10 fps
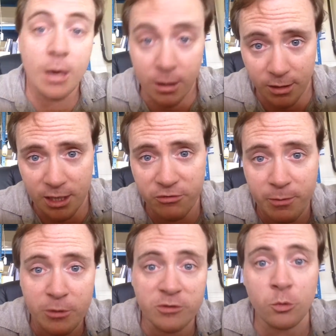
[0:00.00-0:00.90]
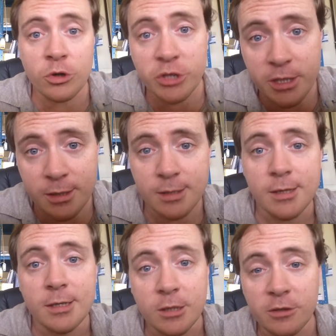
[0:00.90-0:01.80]
Thanks very much for watching.
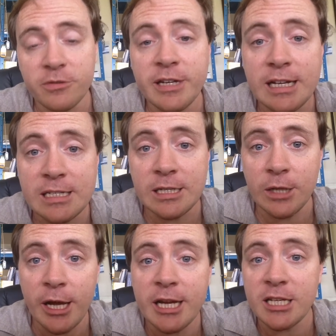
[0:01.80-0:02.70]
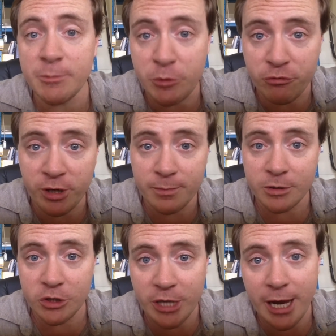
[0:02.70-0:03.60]
Don't forget to like, subscribe,
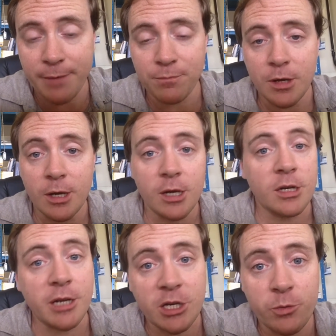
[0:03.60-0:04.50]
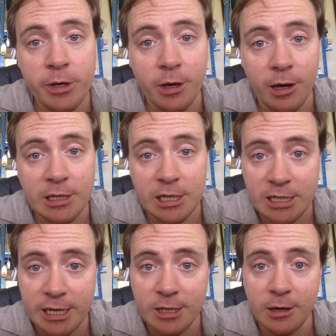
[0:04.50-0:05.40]
and share. Next week, as I
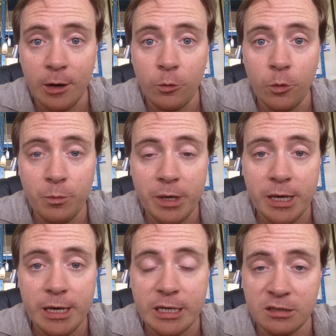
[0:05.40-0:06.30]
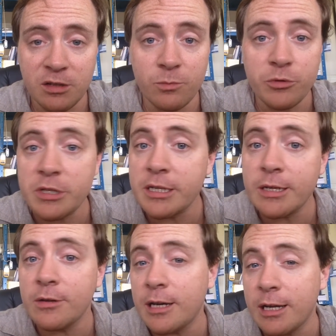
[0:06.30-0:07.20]
said, I will be in southern
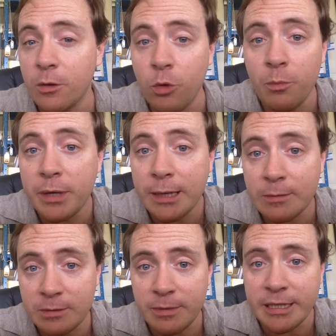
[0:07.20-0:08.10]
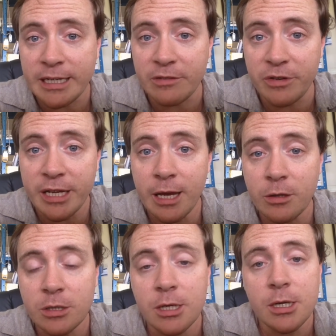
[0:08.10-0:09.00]
Brazil and I won't be able to make any
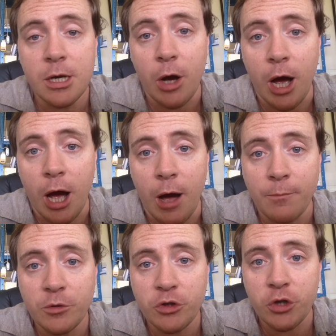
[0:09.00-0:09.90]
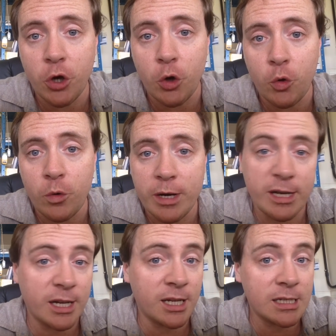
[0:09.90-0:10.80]
videos. Uh, so,
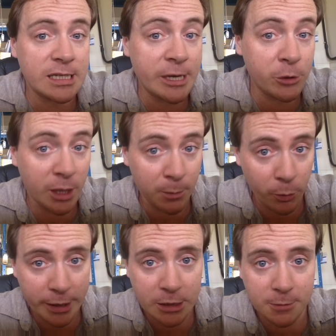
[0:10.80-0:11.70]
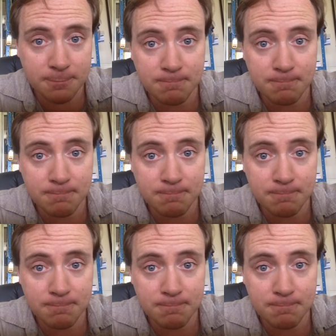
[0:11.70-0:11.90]
see you in a couple of weeks.